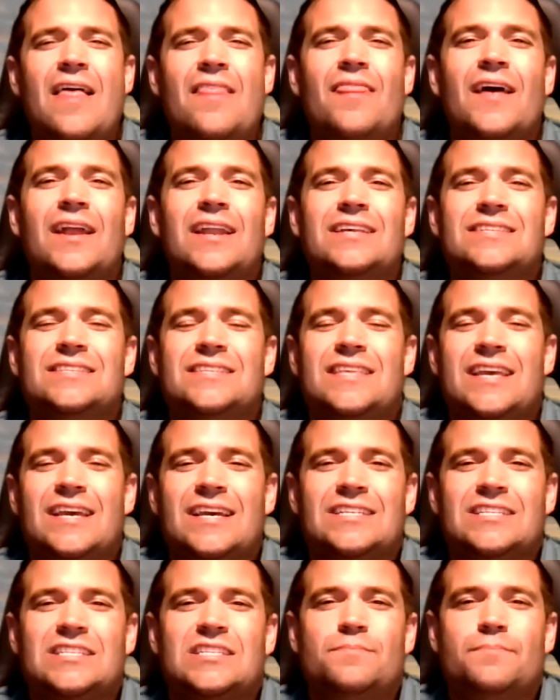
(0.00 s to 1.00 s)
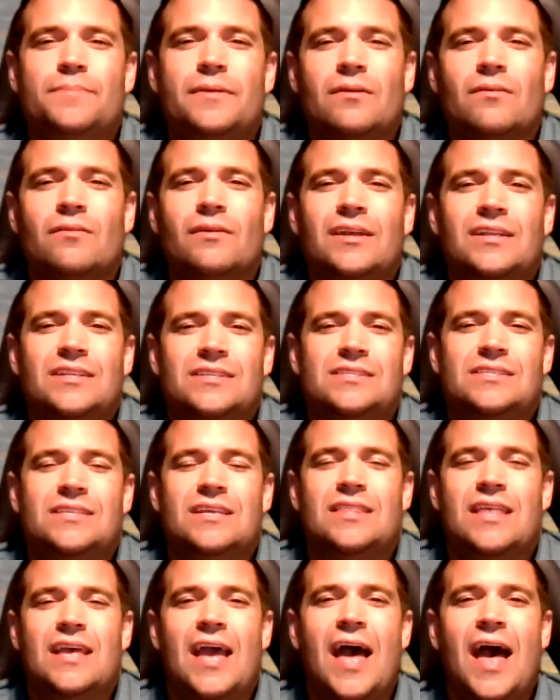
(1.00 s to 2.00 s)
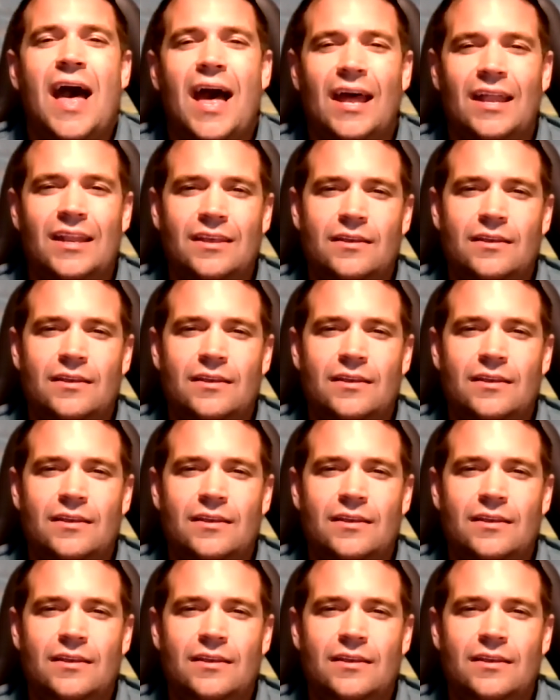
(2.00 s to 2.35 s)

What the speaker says: that is the experience that they had.